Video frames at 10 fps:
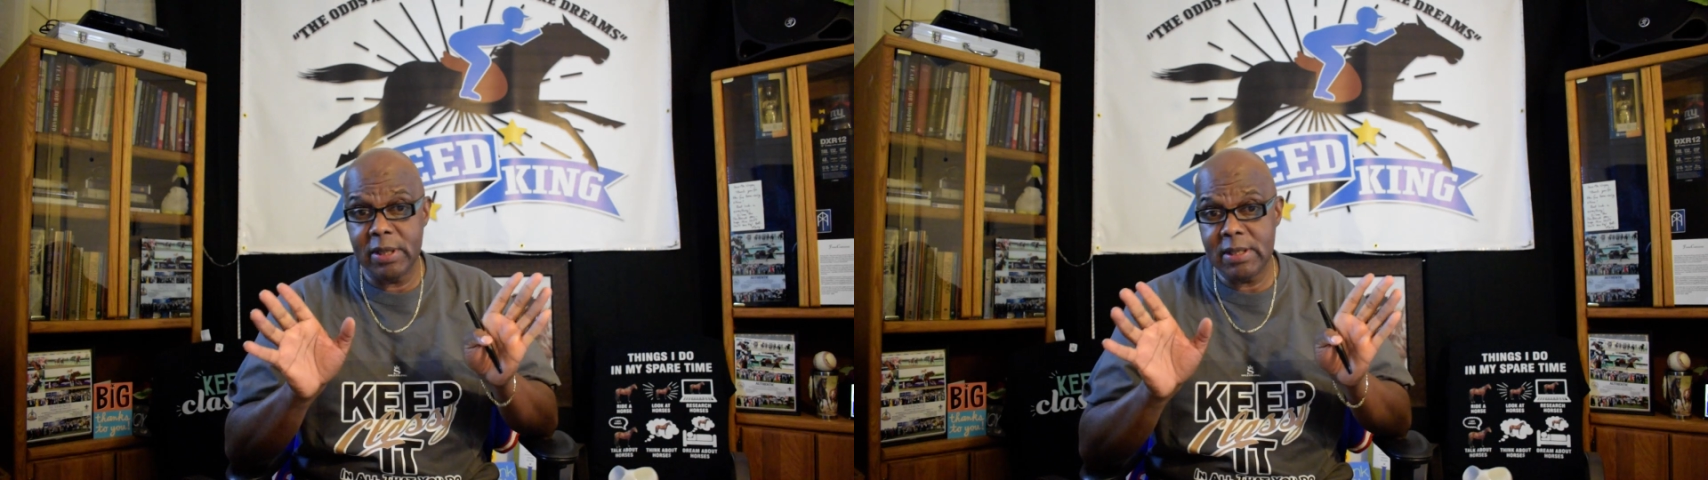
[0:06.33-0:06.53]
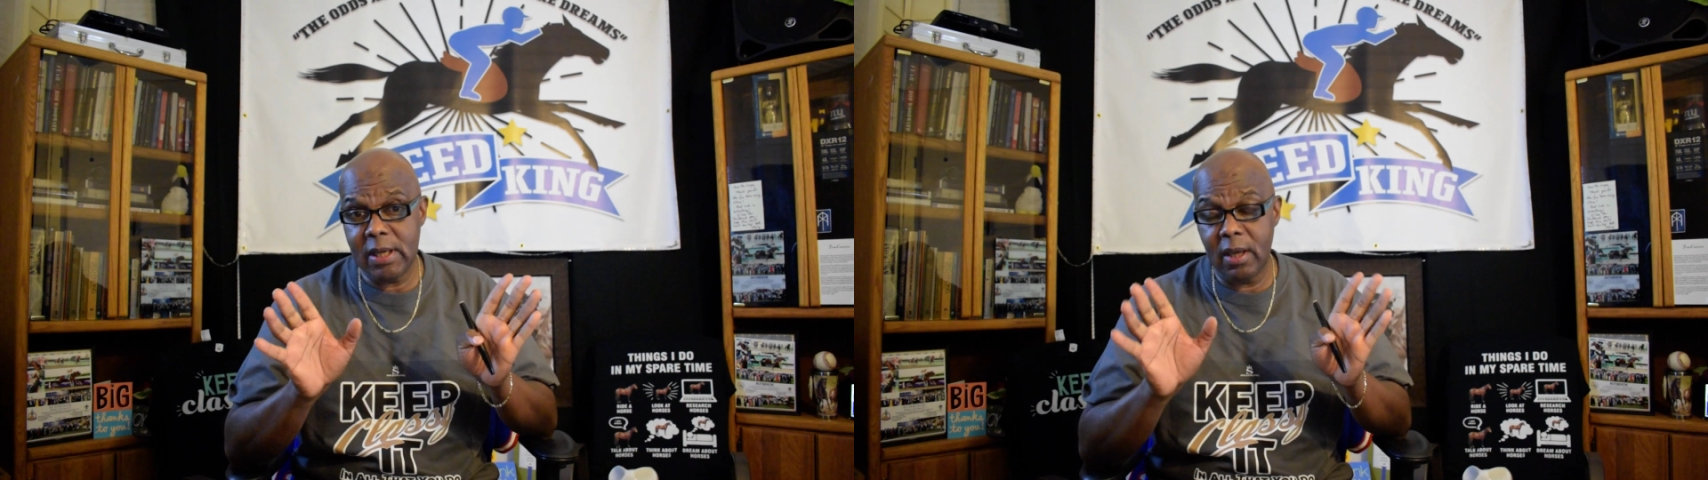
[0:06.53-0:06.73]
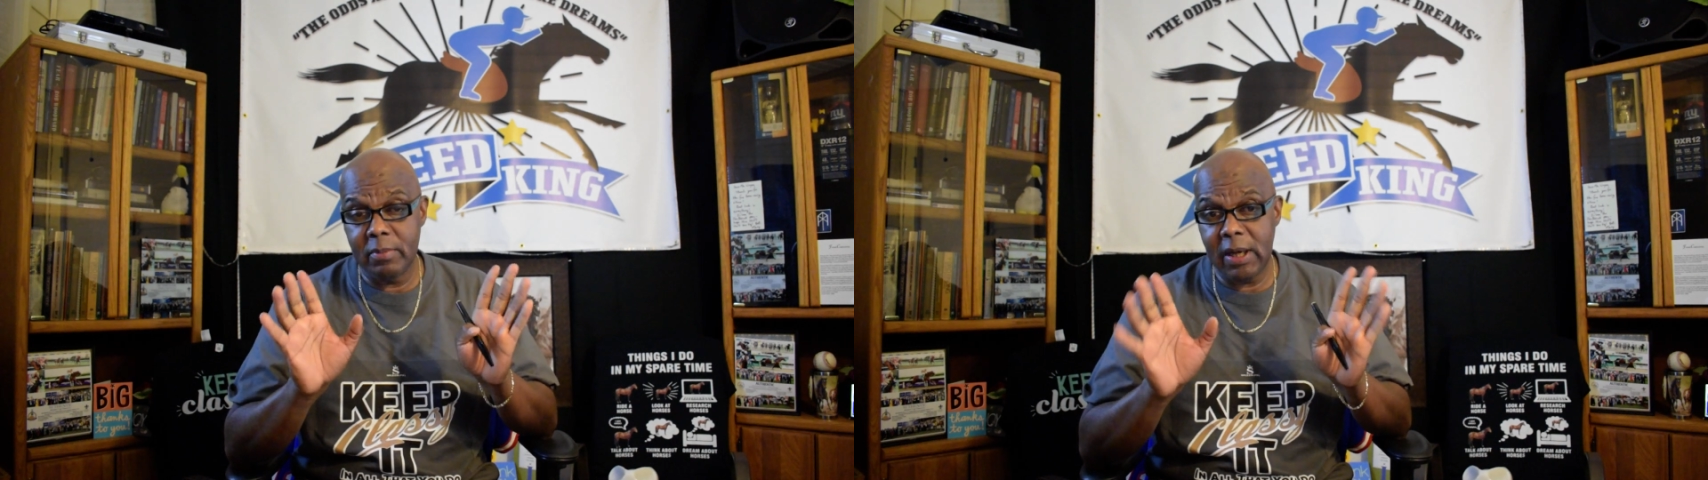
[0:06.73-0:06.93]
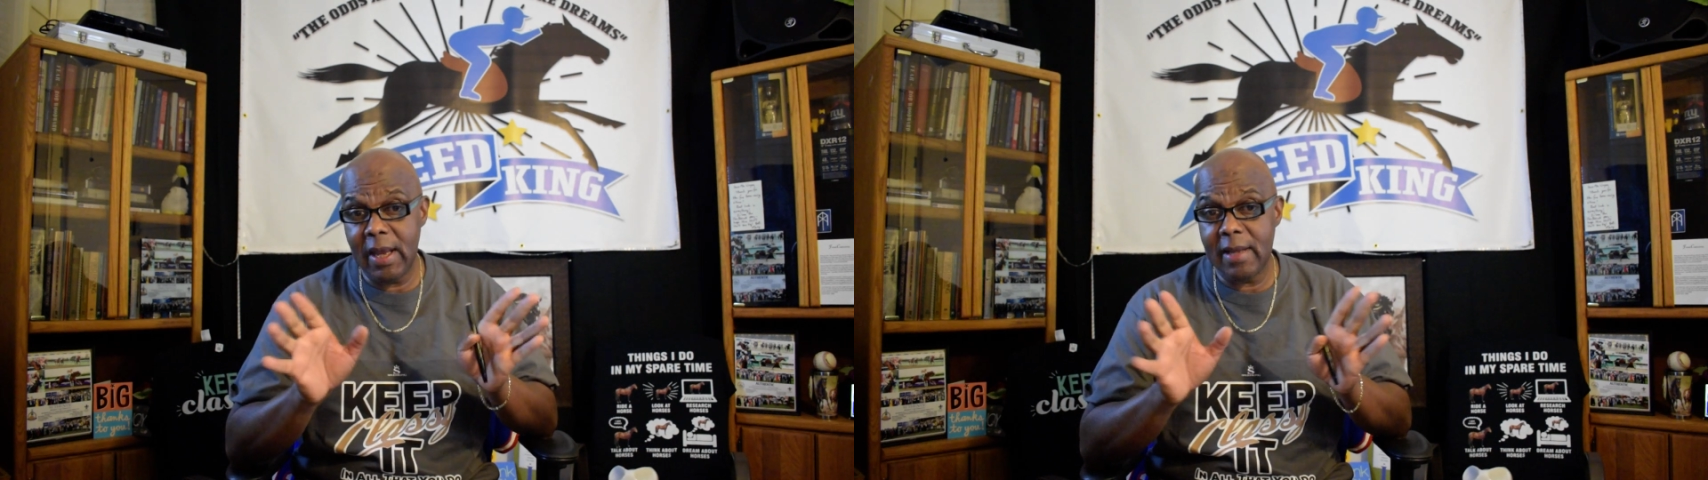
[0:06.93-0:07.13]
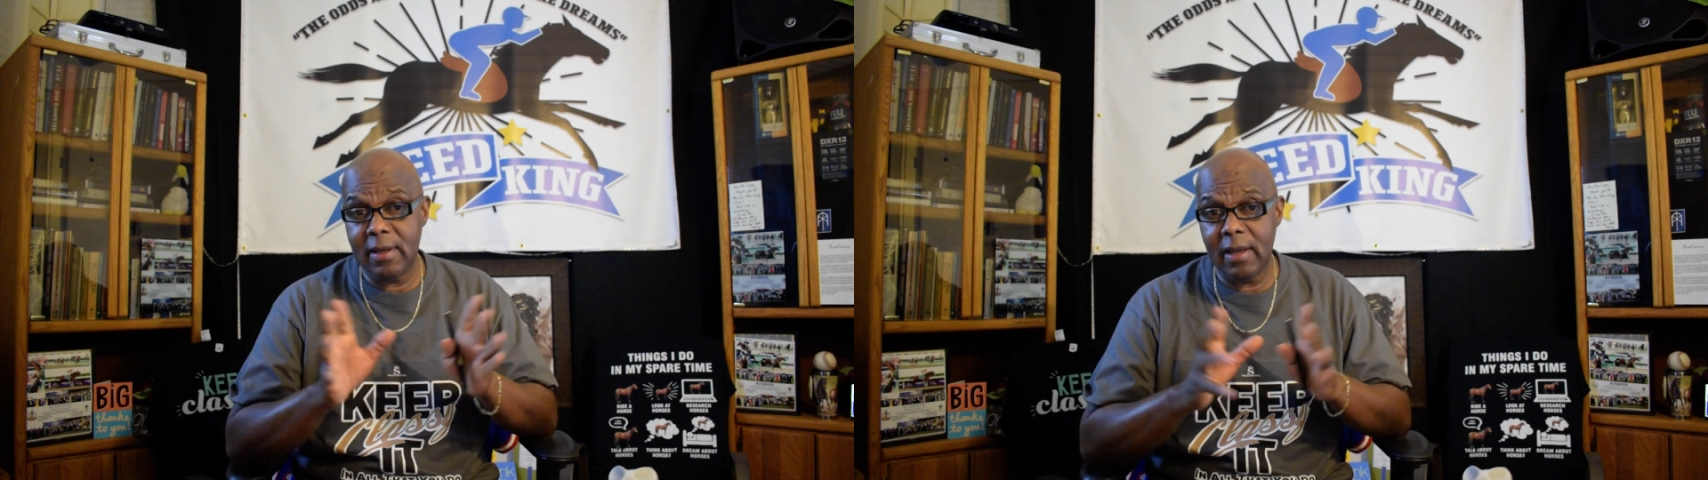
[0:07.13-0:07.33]
to say I'm
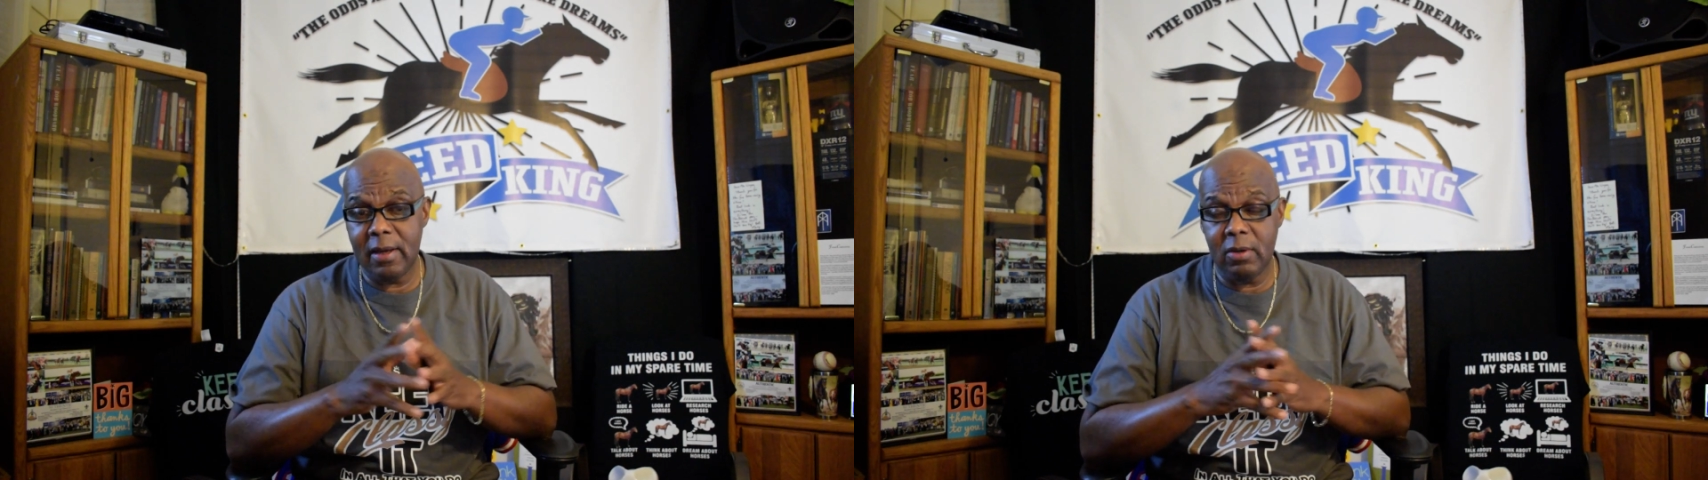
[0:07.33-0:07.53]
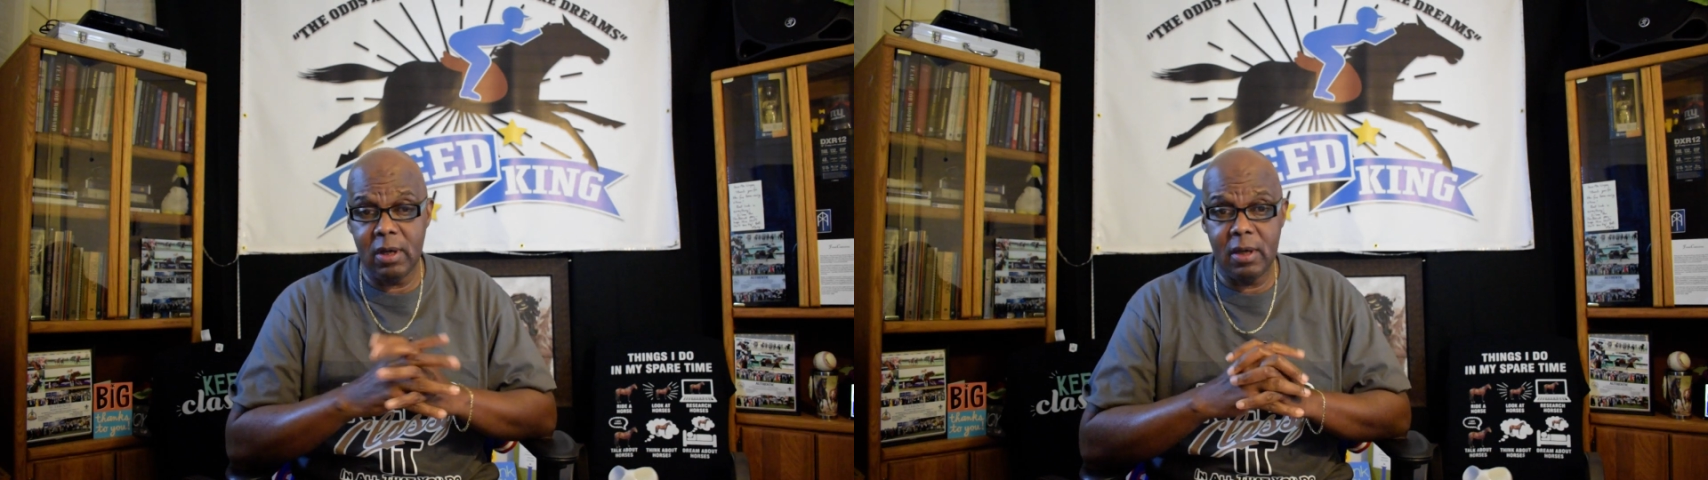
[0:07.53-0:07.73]
glad that